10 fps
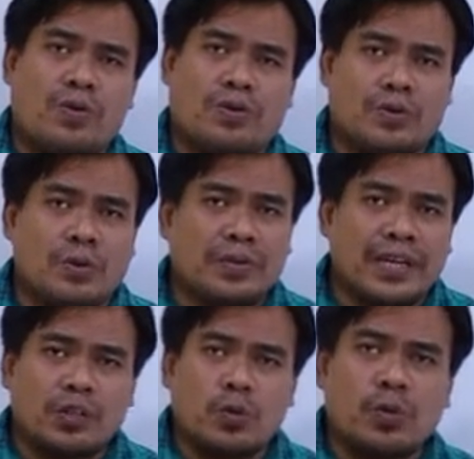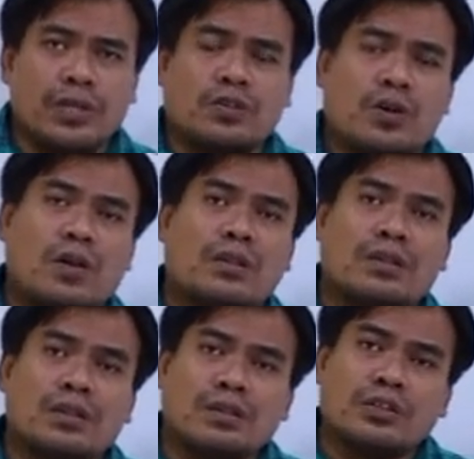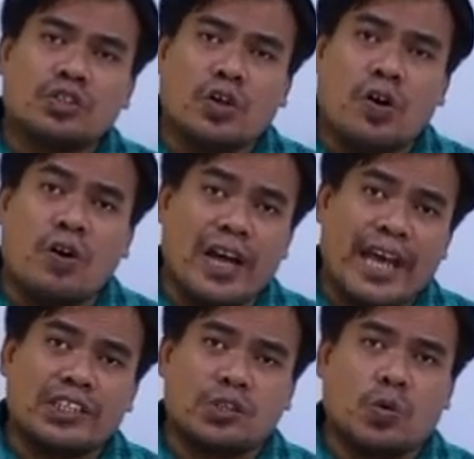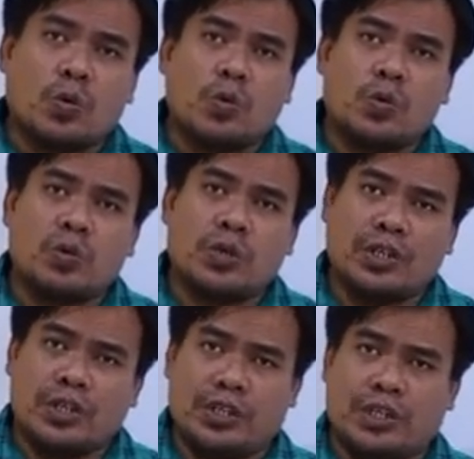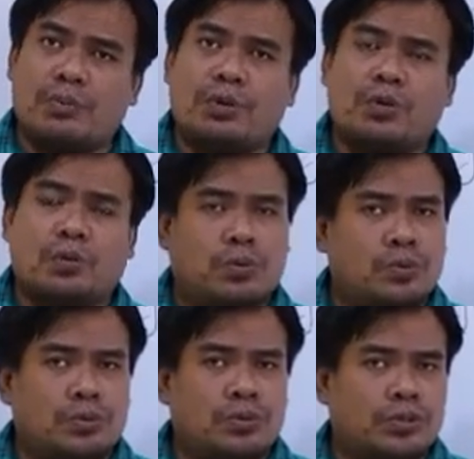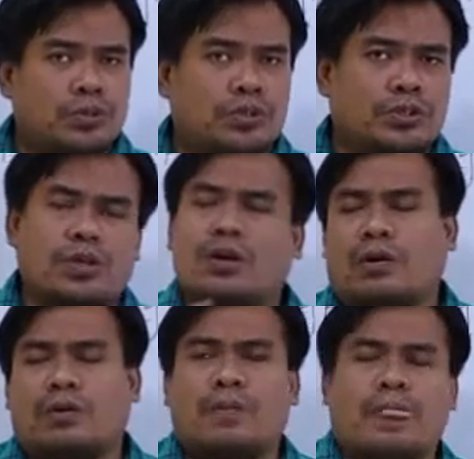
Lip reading: So that tool is called saw. S-O-W. Saw.